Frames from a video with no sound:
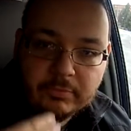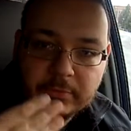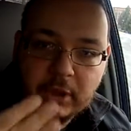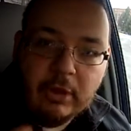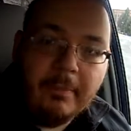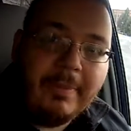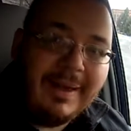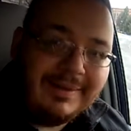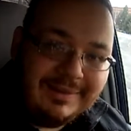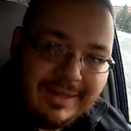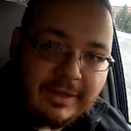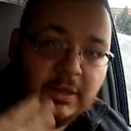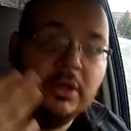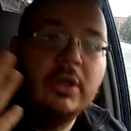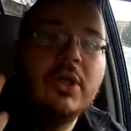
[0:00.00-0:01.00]
little by
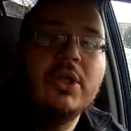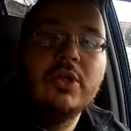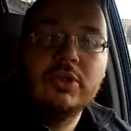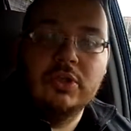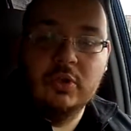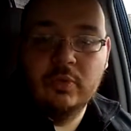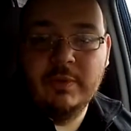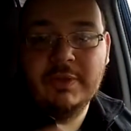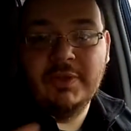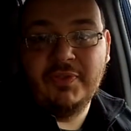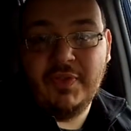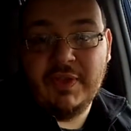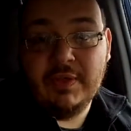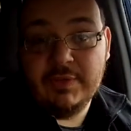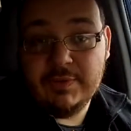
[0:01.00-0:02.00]
little doing the
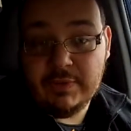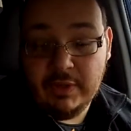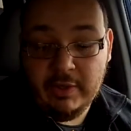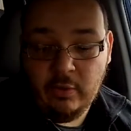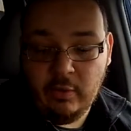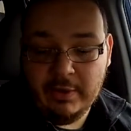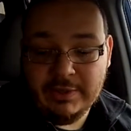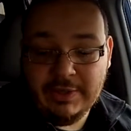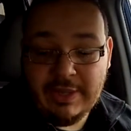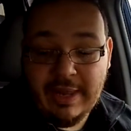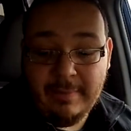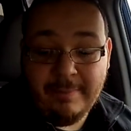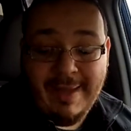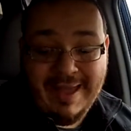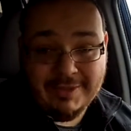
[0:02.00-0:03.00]
things in order to
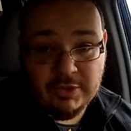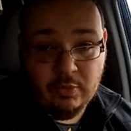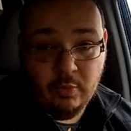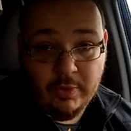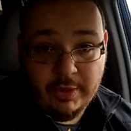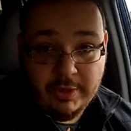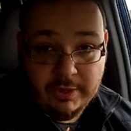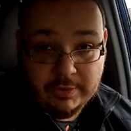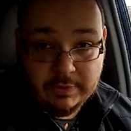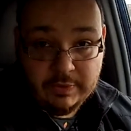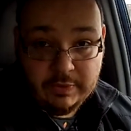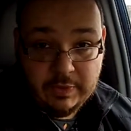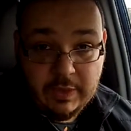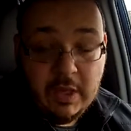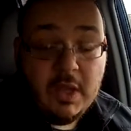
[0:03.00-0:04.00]
get it back to what it is.